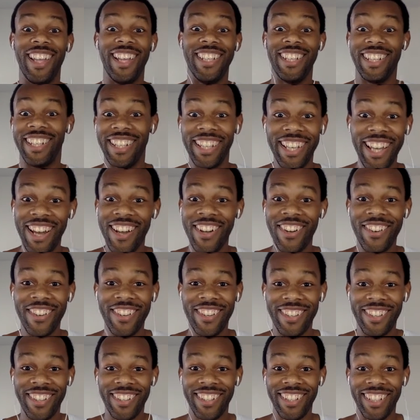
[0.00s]
There you go.
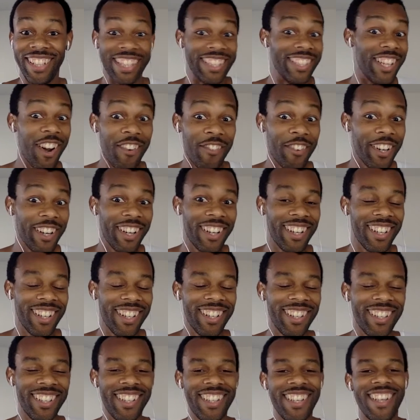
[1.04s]
It's over.
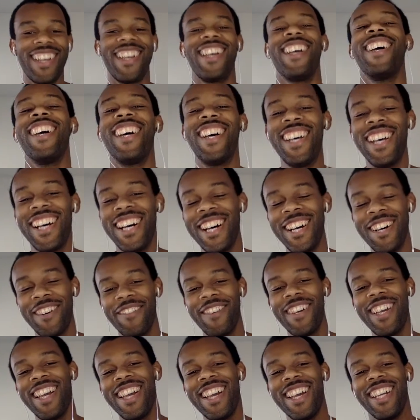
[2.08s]

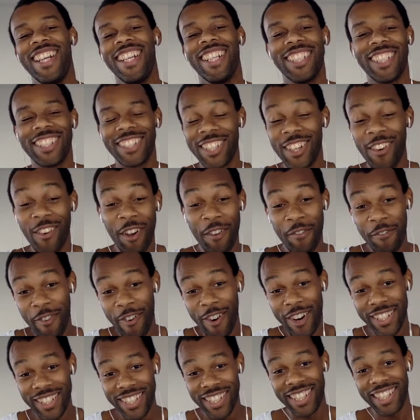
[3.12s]
So
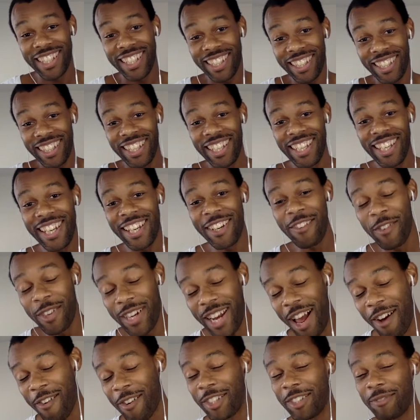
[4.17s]
unfortunately, when
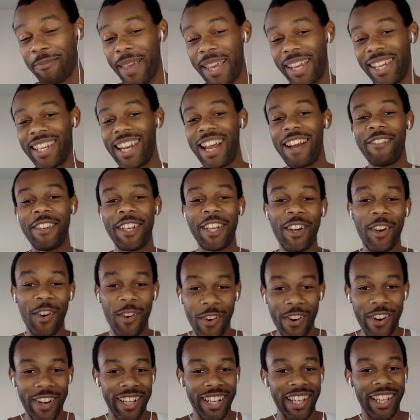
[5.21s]
I was making that
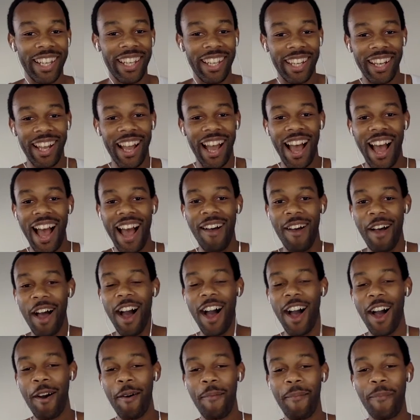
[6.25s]
recording,
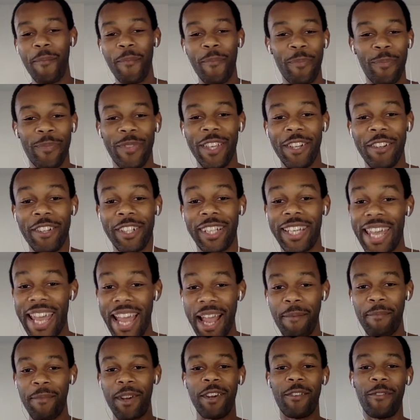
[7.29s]
the
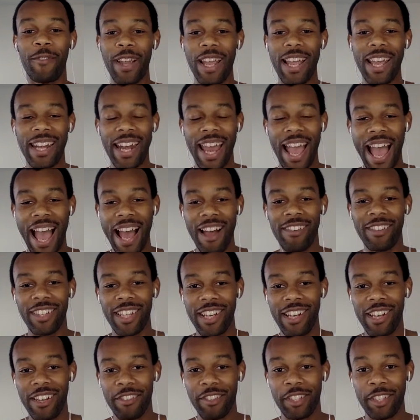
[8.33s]
camera ran out
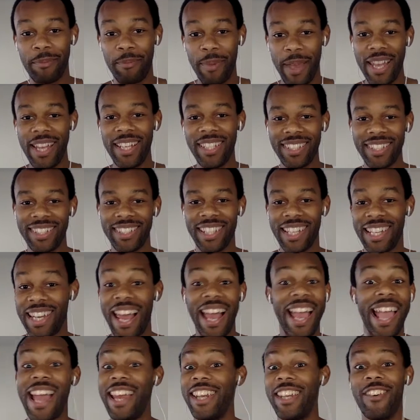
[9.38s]
of space and I
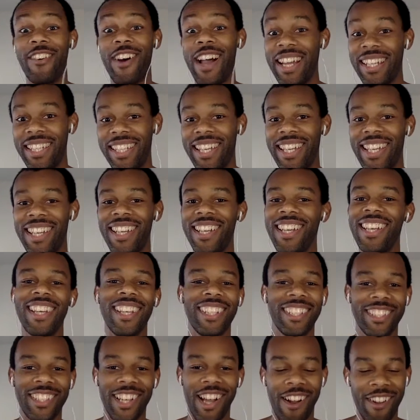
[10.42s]
had no idea.
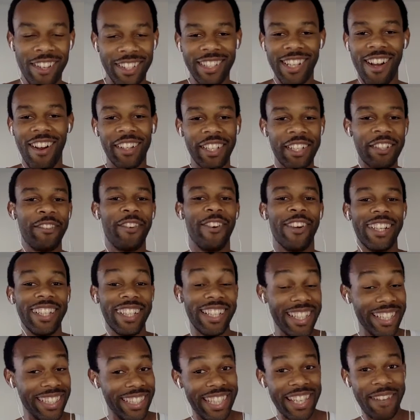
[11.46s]
So I was talking for a
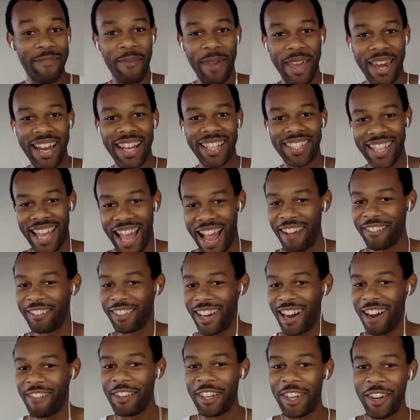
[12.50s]
good 10 minutes
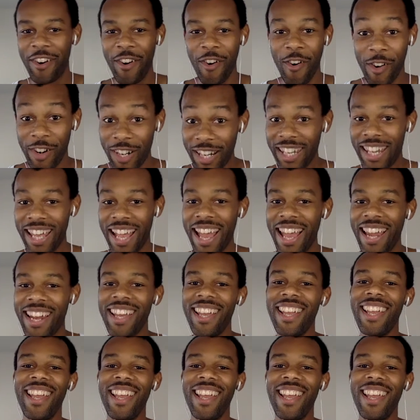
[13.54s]
after I recorded that.